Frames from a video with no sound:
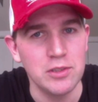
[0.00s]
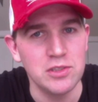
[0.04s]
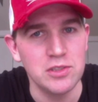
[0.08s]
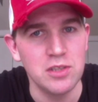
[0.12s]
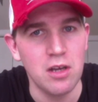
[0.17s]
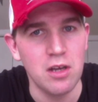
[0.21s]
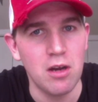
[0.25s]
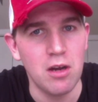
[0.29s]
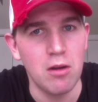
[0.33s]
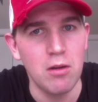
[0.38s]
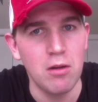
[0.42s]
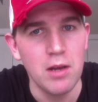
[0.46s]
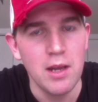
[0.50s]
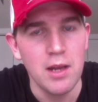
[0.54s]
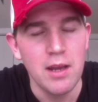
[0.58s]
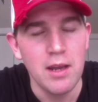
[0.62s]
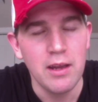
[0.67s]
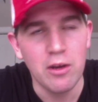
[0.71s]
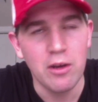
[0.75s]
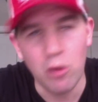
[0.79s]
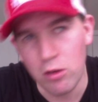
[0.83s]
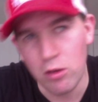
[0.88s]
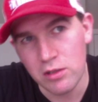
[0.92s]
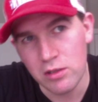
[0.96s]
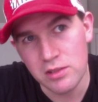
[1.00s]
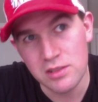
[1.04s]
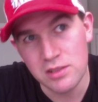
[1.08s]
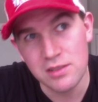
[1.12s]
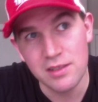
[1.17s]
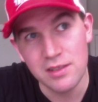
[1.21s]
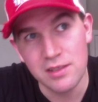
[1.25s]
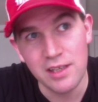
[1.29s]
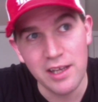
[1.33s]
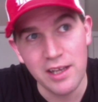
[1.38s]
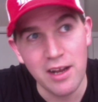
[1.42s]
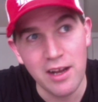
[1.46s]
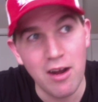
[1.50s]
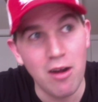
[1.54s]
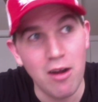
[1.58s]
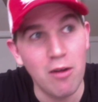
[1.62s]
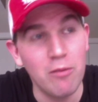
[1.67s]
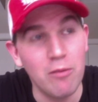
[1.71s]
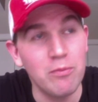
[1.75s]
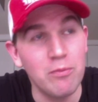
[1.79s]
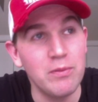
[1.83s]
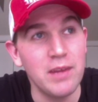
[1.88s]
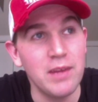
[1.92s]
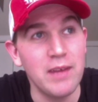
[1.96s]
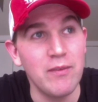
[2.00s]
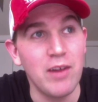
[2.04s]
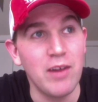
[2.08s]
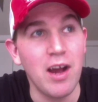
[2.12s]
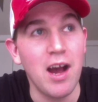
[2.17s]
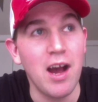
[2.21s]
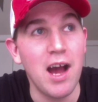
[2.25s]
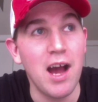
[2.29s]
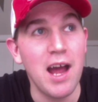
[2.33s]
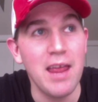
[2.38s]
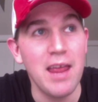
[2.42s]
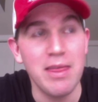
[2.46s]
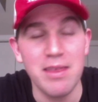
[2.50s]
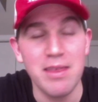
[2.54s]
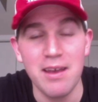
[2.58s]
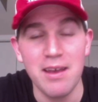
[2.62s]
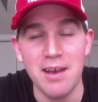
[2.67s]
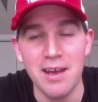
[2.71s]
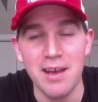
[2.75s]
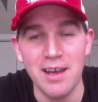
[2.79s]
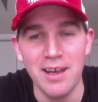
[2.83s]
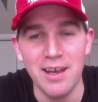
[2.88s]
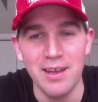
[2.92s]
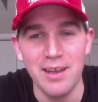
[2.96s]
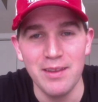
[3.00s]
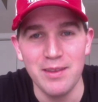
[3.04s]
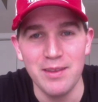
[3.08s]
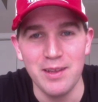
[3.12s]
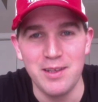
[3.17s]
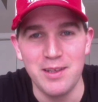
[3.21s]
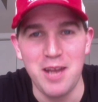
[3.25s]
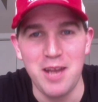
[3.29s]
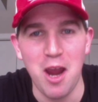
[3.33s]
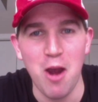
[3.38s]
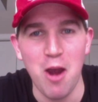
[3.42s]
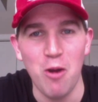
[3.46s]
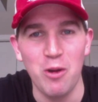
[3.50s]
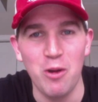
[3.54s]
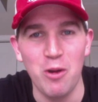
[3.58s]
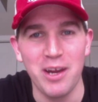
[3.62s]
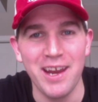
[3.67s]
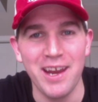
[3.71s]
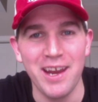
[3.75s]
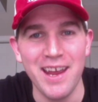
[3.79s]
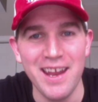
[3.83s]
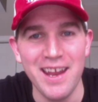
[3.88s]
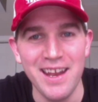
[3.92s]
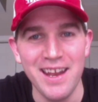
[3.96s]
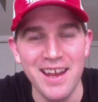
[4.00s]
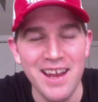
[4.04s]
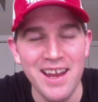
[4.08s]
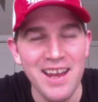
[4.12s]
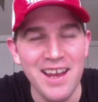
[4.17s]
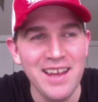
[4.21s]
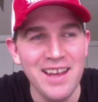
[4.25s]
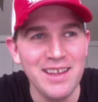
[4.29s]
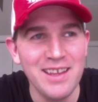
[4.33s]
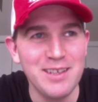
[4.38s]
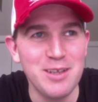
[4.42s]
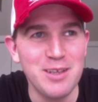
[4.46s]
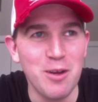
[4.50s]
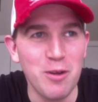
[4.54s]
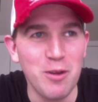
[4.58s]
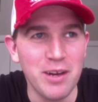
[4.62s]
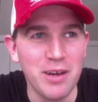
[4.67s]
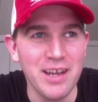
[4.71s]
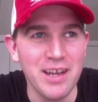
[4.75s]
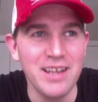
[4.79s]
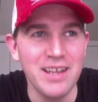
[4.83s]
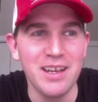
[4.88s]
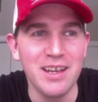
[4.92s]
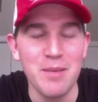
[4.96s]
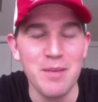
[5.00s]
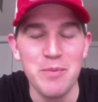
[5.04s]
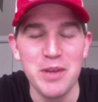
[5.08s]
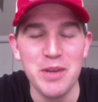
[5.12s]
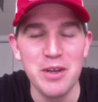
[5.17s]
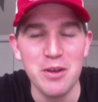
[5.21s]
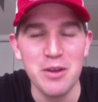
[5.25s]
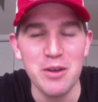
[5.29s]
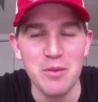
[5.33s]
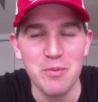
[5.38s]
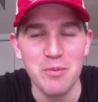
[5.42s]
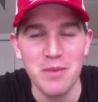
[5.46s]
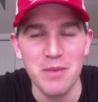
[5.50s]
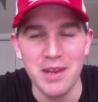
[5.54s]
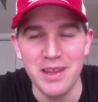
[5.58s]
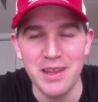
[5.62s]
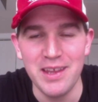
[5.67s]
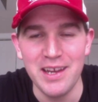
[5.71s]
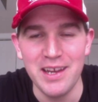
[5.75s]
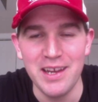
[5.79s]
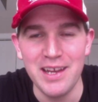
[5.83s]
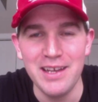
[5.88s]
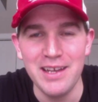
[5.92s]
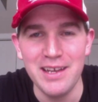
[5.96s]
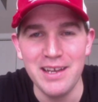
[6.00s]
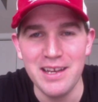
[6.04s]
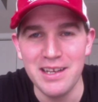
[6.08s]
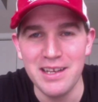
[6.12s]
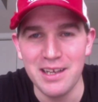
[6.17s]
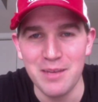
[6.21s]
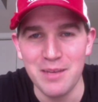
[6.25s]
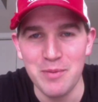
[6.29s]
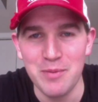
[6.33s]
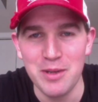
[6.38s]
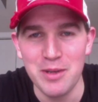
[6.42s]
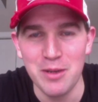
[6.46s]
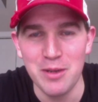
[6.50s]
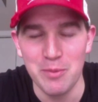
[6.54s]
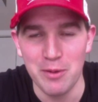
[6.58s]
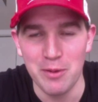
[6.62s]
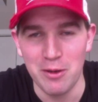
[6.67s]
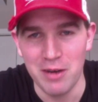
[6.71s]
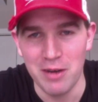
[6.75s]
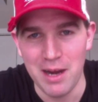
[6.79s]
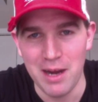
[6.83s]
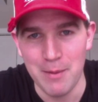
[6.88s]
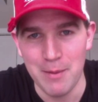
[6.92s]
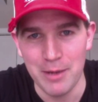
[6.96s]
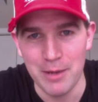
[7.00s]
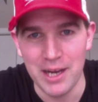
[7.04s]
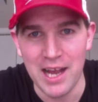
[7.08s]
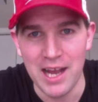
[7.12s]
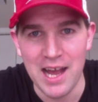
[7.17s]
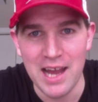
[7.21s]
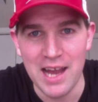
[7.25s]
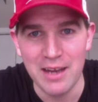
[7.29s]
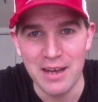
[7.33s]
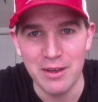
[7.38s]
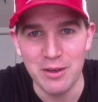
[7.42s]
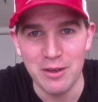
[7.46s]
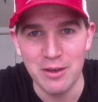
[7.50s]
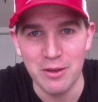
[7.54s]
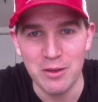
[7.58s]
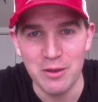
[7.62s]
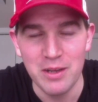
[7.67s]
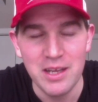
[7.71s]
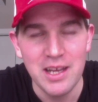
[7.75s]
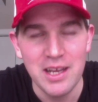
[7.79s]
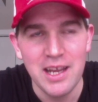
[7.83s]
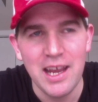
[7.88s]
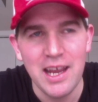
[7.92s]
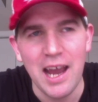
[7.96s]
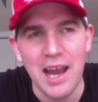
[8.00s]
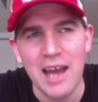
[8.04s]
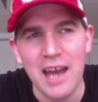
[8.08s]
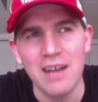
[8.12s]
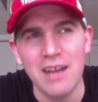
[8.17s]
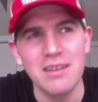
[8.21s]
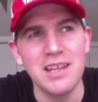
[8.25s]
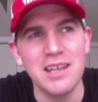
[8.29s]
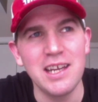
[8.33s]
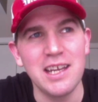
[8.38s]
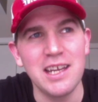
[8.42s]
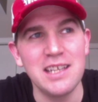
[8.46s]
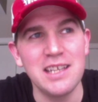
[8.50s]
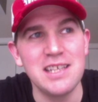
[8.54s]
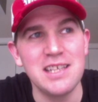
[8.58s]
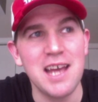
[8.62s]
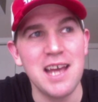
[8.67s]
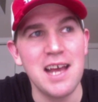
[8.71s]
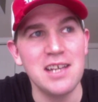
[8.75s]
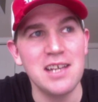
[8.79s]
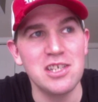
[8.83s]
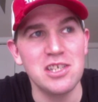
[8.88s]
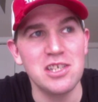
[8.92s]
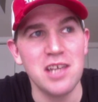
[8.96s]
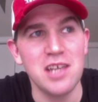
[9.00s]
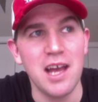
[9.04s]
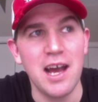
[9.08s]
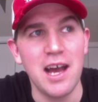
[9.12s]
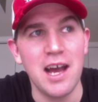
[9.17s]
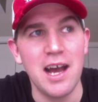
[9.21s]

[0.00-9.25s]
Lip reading: So, of course, you know, they've got the token computer, the Indian computer programmer guy who I don't think Hitesh